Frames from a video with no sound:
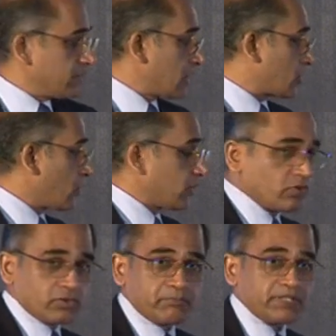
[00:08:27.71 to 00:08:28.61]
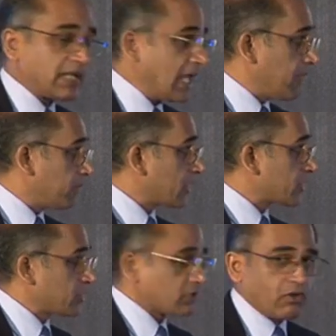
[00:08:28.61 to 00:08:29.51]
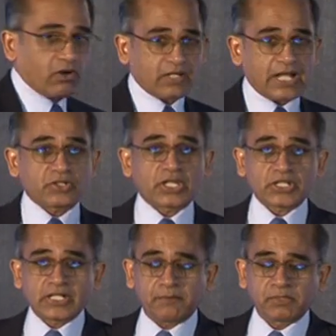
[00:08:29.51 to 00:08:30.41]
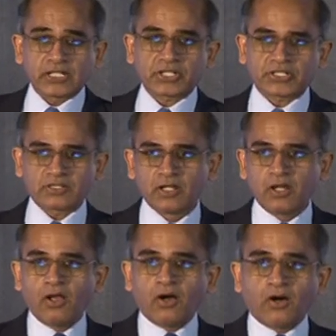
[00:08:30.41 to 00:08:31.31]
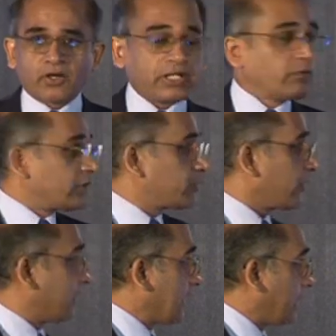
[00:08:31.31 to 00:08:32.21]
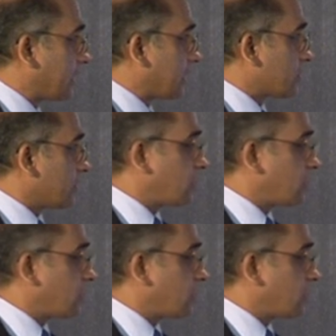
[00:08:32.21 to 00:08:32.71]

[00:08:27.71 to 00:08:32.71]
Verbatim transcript: We just showed you the PNR application or education application or invoice processing application.